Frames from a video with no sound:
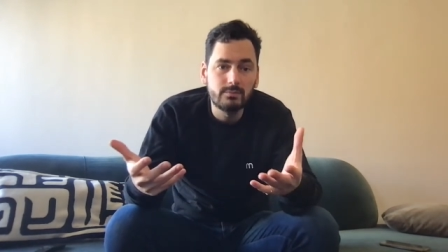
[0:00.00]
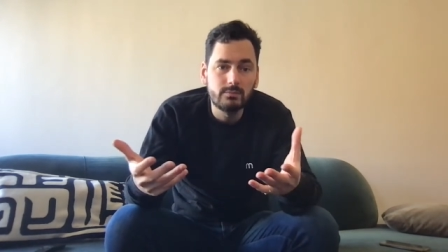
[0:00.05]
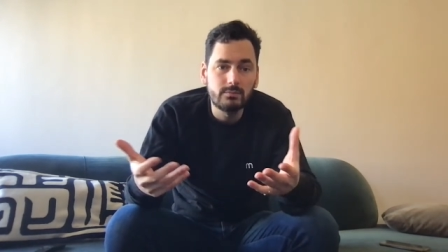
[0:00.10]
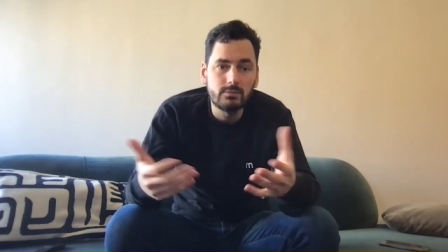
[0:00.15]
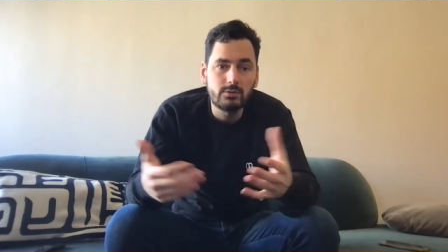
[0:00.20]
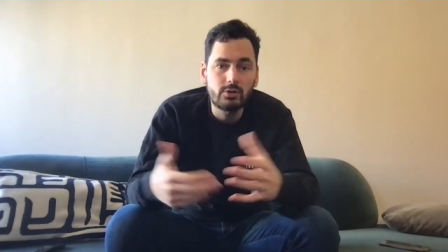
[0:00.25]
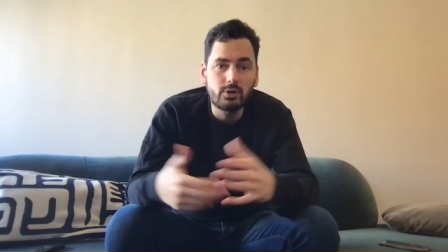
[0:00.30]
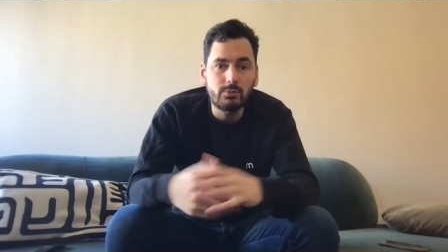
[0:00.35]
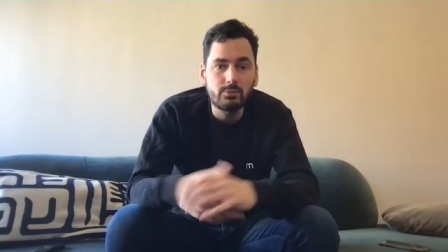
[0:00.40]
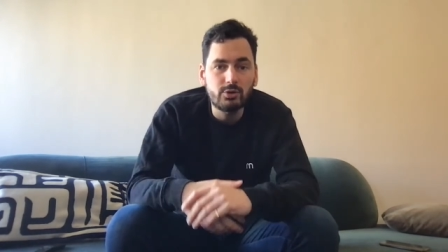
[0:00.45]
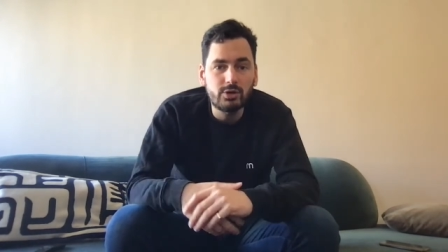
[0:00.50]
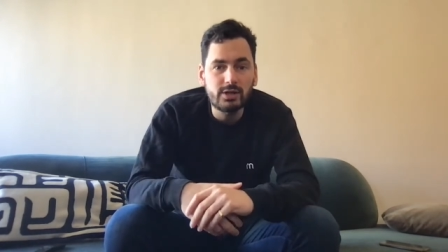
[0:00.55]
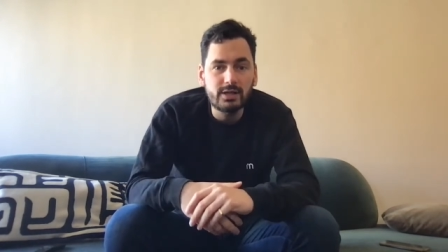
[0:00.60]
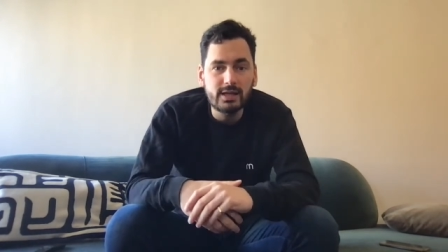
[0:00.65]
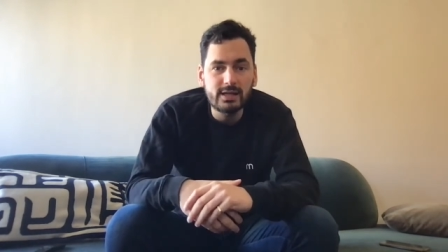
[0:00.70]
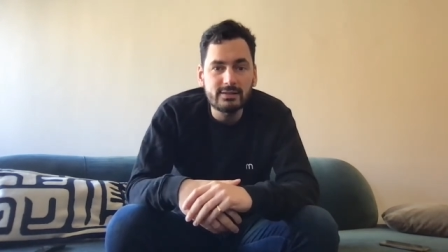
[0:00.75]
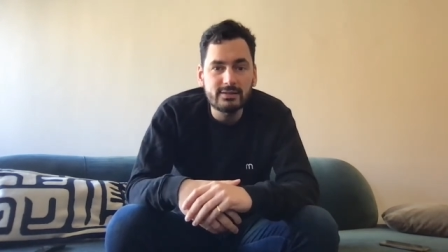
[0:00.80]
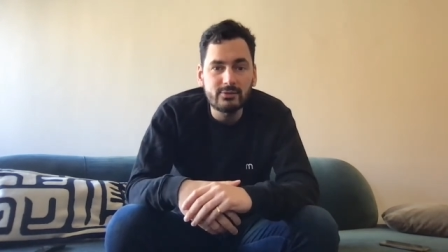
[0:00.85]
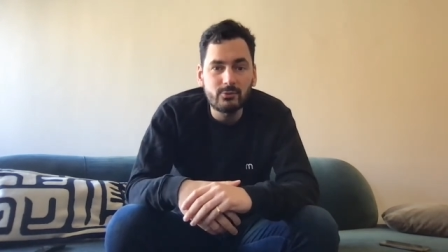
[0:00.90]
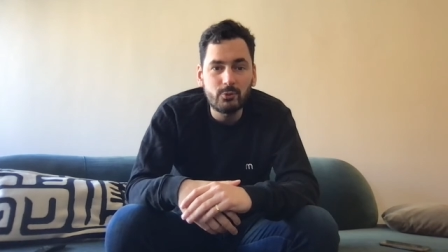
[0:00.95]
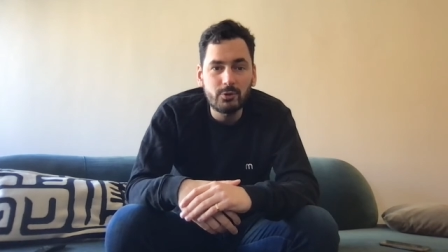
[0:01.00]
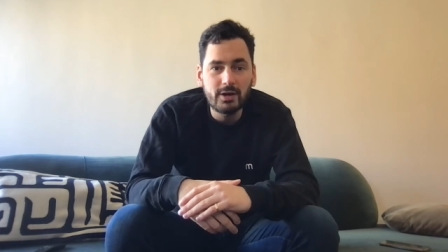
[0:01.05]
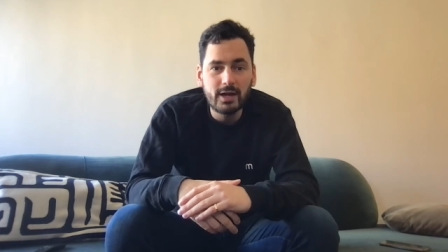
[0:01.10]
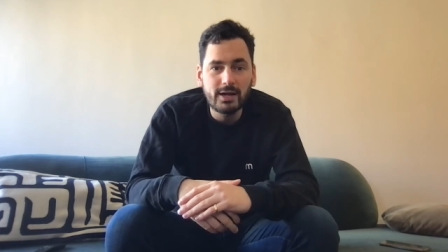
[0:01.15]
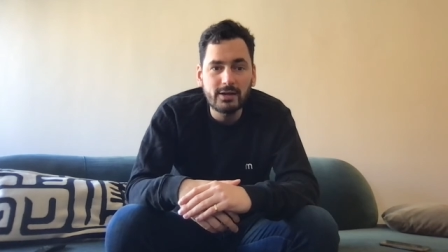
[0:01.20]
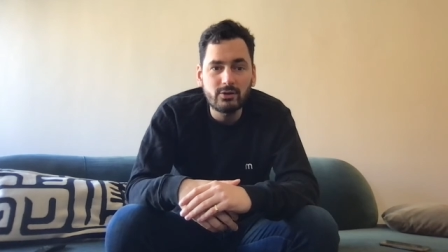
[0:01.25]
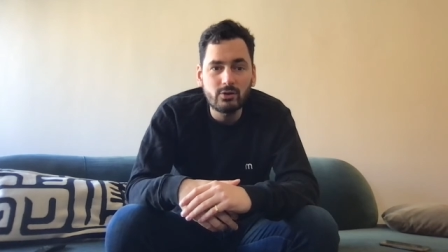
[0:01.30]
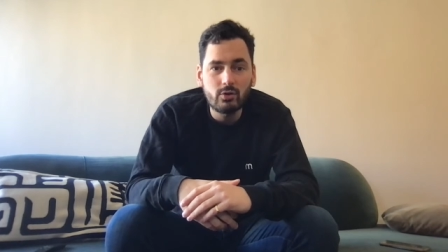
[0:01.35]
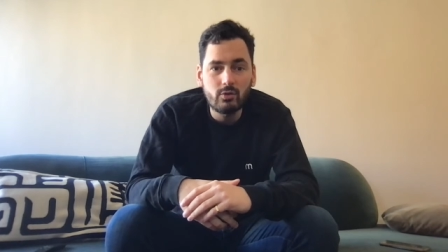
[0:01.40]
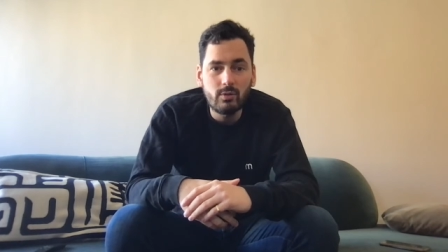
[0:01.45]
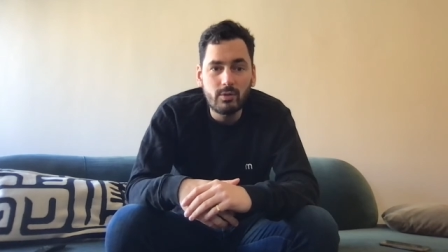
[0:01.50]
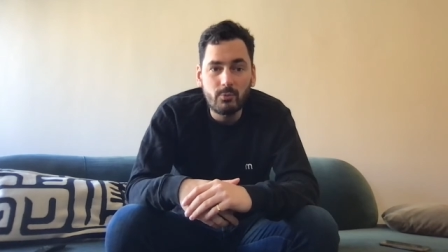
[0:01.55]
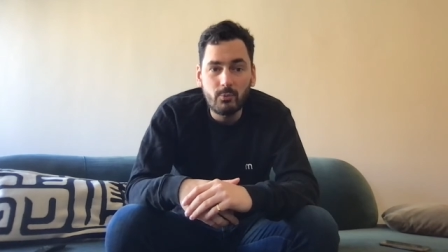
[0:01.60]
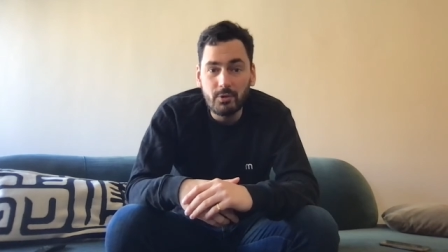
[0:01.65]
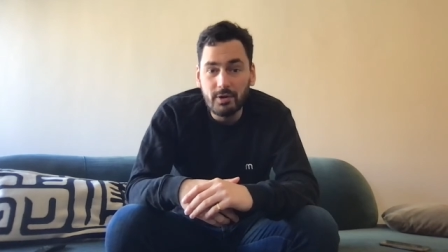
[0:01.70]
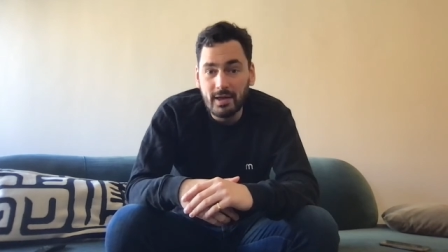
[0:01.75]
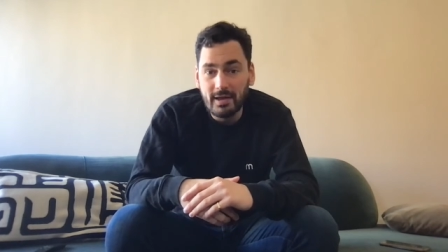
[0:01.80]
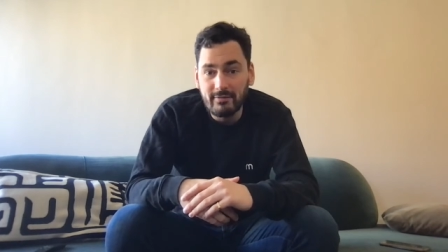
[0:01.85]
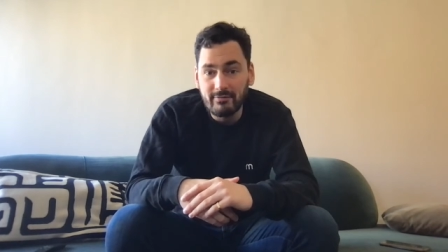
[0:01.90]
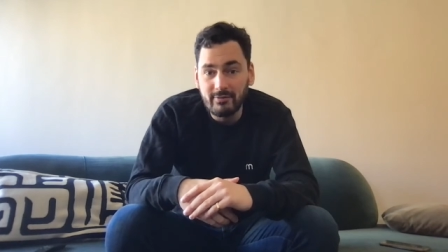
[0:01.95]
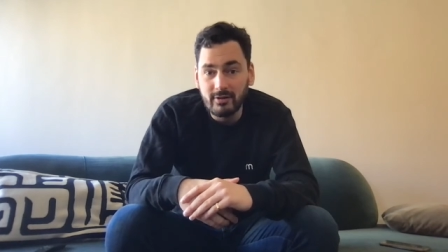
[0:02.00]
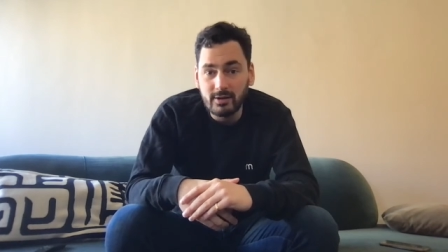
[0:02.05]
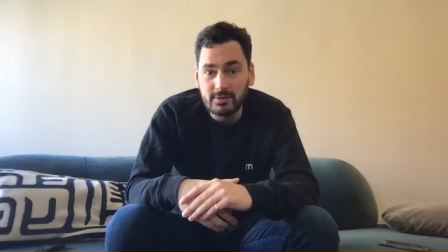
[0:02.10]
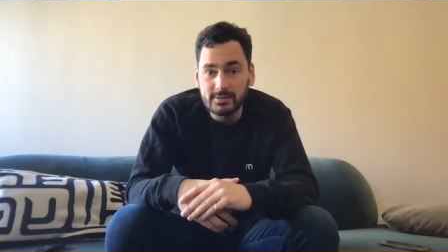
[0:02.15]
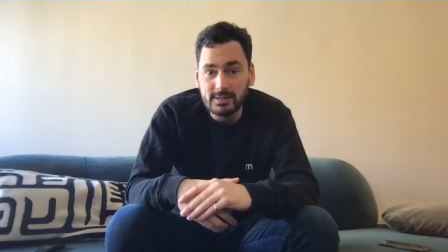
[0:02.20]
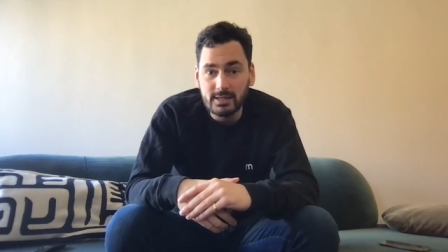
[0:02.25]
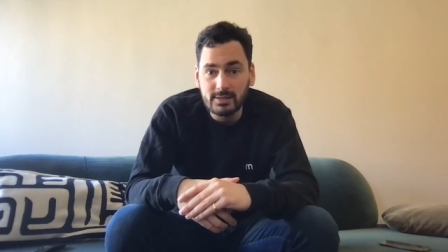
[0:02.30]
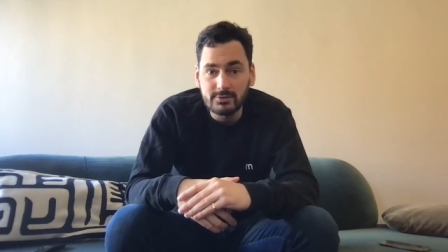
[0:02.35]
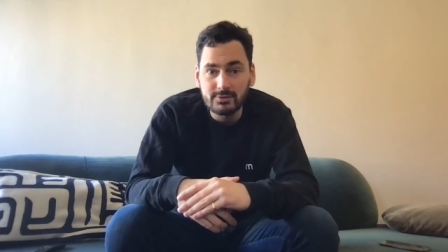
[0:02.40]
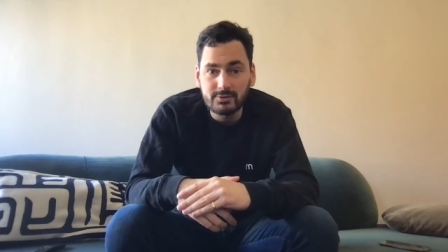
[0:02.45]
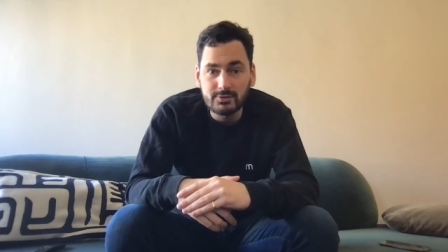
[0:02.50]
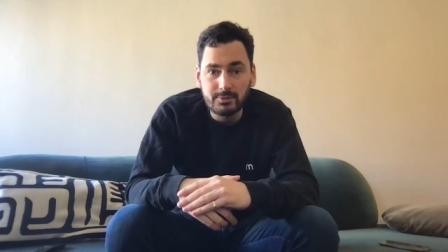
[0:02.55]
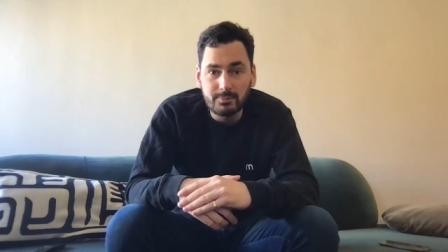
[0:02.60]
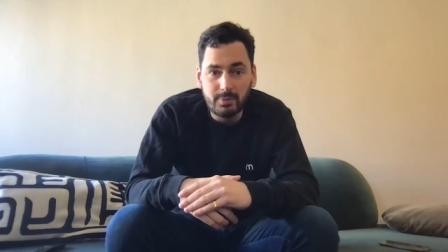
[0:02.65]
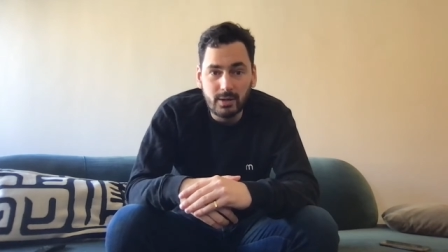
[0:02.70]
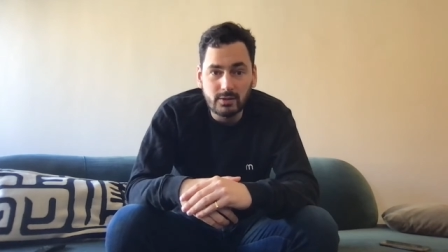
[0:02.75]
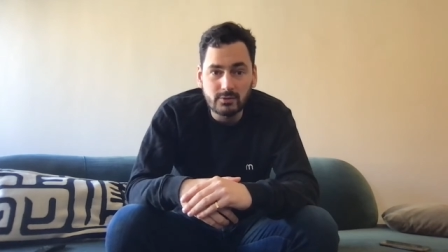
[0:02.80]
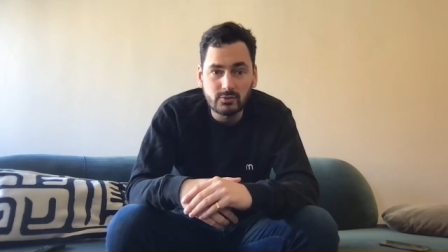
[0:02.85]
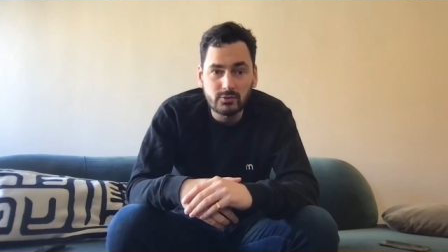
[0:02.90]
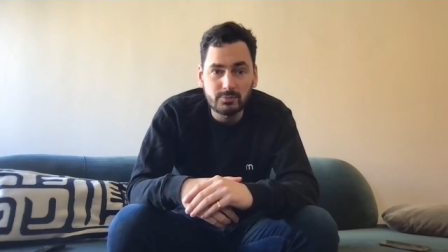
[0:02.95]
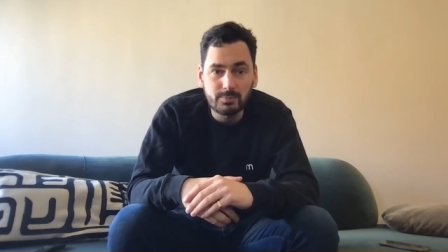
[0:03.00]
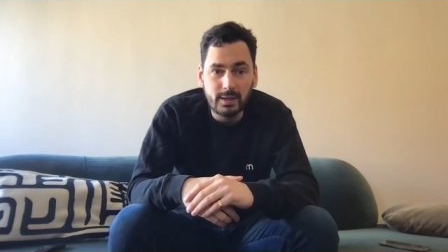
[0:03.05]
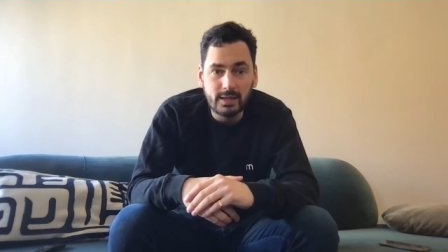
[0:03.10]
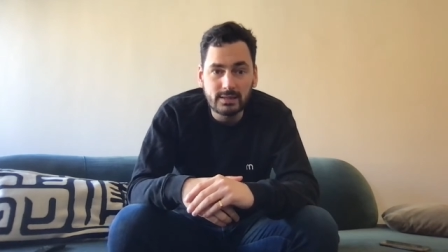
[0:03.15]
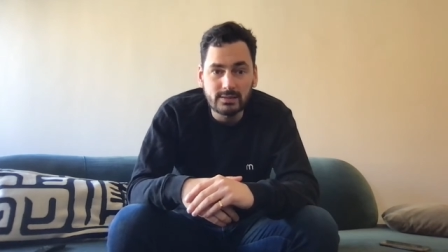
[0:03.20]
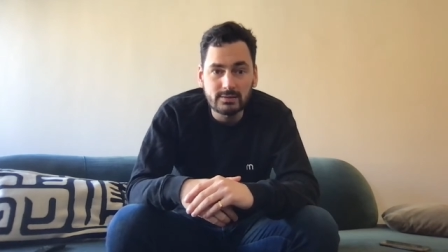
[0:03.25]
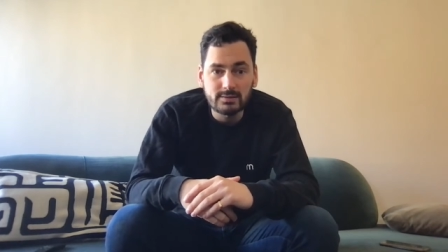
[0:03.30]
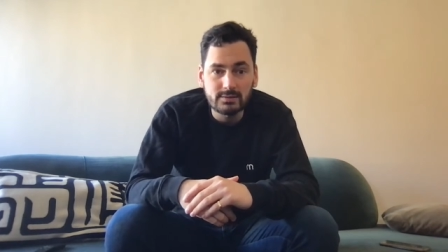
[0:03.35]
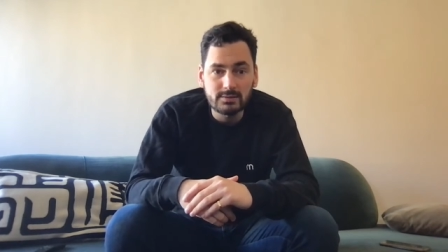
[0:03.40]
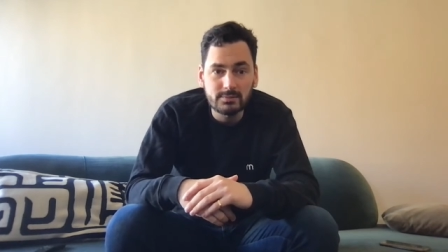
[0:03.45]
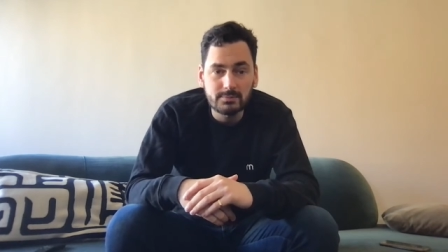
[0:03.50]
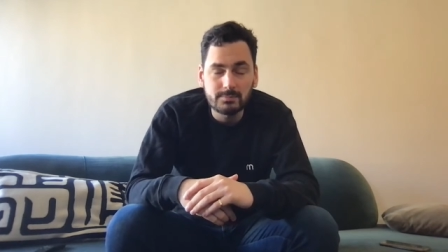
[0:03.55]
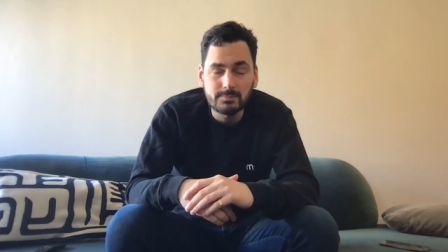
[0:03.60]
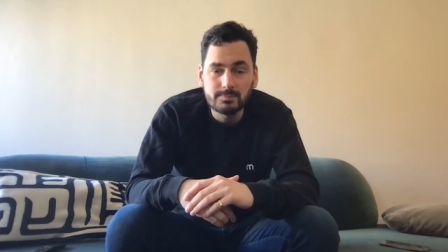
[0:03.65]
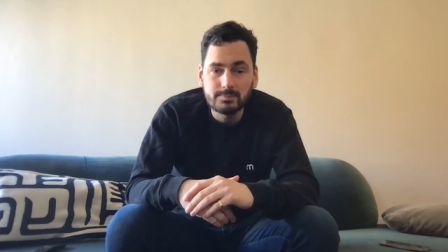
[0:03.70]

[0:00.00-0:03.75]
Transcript: communicating what I know and what I found out about SPACs.